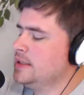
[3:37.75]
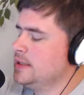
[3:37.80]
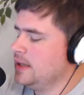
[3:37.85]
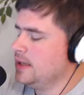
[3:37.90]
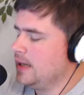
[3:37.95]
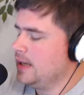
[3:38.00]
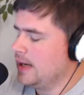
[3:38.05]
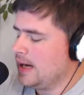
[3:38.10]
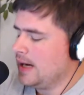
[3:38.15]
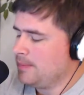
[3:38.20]

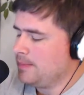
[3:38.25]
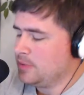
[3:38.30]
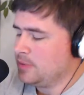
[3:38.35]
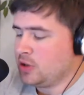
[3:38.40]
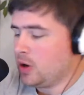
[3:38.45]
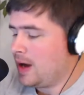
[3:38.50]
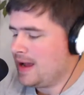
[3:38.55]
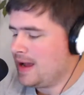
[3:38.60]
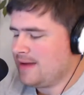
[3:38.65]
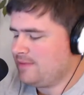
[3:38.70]
but
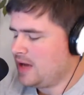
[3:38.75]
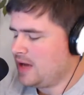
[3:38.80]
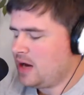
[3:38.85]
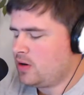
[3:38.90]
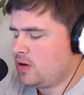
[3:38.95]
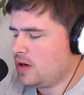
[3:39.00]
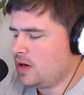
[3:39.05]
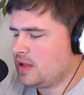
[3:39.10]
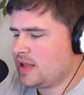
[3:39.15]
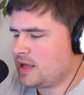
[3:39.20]
no, I have not
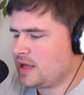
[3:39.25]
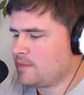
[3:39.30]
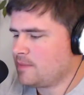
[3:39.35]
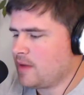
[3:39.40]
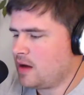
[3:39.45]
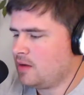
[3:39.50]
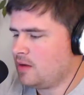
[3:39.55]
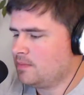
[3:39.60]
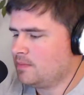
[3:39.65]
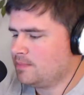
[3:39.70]
heard anything
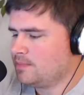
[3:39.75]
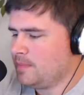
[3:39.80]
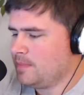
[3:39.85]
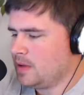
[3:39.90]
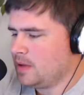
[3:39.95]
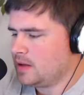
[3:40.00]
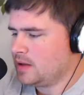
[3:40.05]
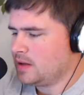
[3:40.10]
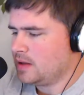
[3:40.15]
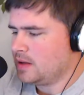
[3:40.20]
about
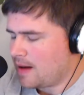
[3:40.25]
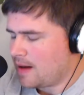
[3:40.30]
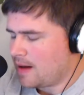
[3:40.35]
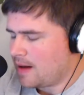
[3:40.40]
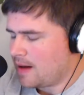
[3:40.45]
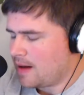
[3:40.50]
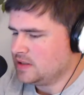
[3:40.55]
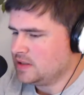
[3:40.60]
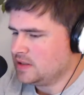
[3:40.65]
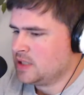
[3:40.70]

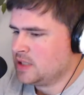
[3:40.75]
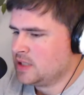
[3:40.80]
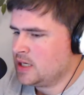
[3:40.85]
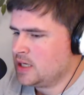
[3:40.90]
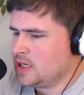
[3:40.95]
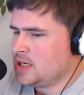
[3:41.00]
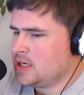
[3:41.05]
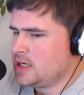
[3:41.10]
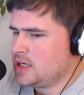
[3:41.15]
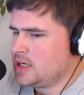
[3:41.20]
Thompson.
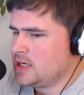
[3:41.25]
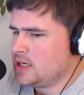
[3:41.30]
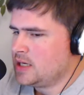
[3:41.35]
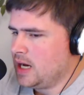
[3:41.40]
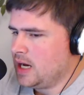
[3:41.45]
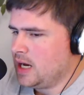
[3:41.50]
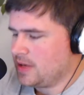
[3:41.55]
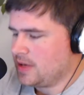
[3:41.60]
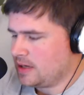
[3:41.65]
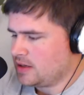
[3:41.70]

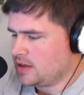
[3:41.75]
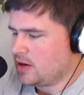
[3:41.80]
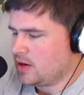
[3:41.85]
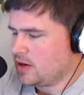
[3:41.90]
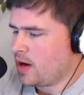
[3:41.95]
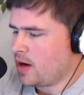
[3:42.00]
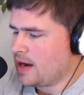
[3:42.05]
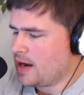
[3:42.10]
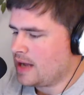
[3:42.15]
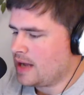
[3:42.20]
But you're
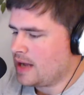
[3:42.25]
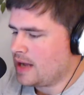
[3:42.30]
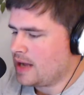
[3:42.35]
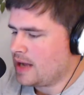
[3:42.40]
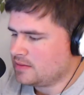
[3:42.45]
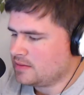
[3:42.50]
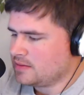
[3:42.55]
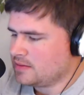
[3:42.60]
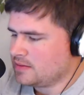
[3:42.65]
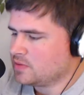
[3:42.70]
right.
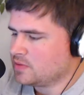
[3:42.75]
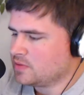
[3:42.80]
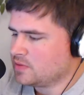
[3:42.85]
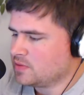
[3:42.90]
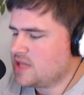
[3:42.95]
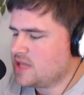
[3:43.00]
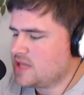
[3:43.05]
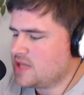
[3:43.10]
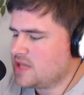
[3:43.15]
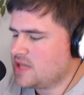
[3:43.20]
It
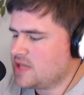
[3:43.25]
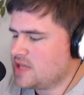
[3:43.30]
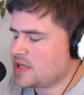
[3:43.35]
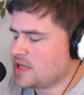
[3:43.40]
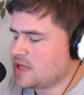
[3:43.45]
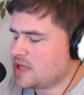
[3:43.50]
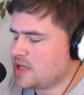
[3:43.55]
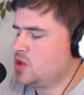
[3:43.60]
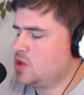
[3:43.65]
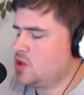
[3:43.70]
seems like
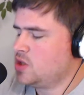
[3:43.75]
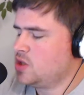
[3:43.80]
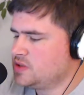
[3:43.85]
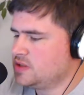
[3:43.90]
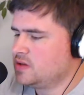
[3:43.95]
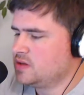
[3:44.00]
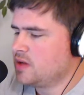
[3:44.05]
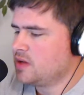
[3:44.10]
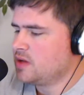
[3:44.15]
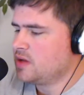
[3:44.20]
Jones
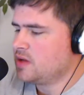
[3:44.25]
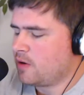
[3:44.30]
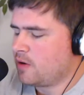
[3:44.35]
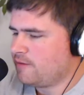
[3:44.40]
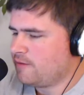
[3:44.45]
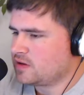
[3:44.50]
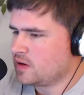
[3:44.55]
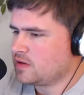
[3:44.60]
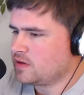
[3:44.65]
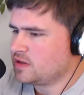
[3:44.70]
and
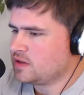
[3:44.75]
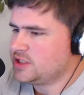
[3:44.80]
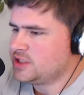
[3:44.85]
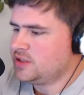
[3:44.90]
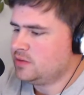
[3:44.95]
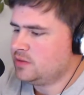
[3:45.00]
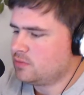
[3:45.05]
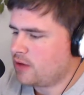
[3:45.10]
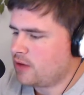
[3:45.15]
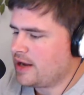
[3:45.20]
Burfict are the
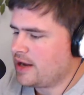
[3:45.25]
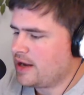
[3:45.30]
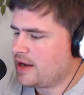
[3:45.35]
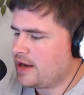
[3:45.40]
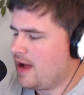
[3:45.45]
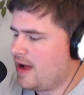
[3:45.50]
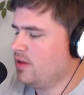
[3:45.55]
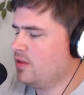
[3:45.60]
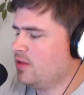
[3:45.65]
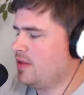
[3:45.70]
two right
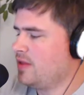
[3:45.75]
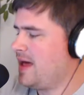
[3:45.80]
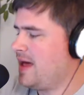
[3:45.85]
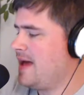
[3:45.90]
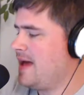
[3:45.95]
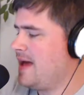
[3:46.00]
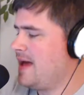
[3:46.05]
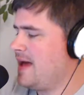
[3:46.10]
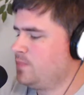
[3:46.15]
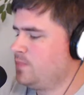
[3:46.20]
now
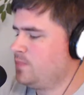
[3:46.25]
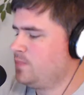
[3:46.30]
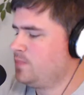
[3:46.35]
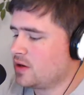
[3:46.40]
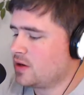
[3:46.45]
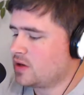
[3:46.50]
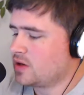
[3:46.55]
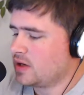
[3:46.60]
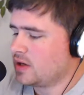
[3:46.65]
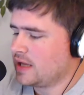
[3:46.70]
that
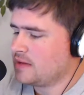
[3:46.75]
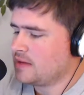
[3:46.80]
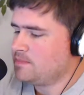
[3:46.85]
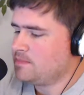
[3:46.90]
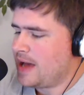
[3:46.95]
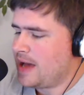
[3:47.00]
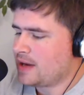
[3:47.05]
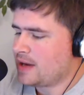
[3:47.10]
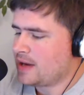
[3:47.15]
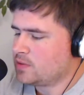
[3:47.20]
they're going to get
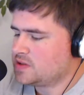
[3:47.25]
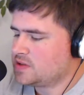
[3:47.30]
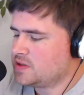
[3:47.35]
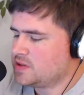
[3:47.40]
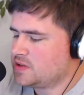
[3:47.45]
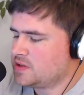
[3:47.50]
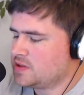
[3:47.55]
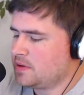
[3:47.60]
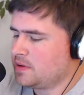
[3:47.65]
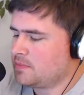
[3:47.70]
back, which
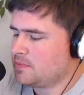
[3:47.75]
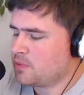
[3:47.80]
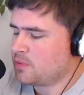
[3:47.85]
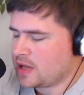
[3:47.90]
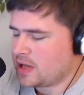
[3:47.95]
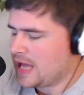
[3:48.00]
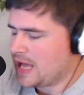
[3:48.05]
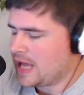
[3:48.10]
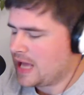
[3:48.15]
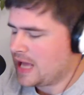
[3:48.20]
they'll be
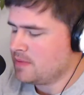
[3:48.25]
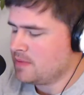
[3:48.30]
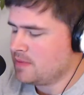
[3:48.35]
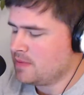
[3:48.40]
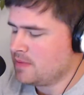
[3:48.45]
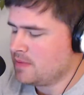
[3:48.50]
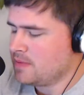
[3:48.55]
pretty happy about.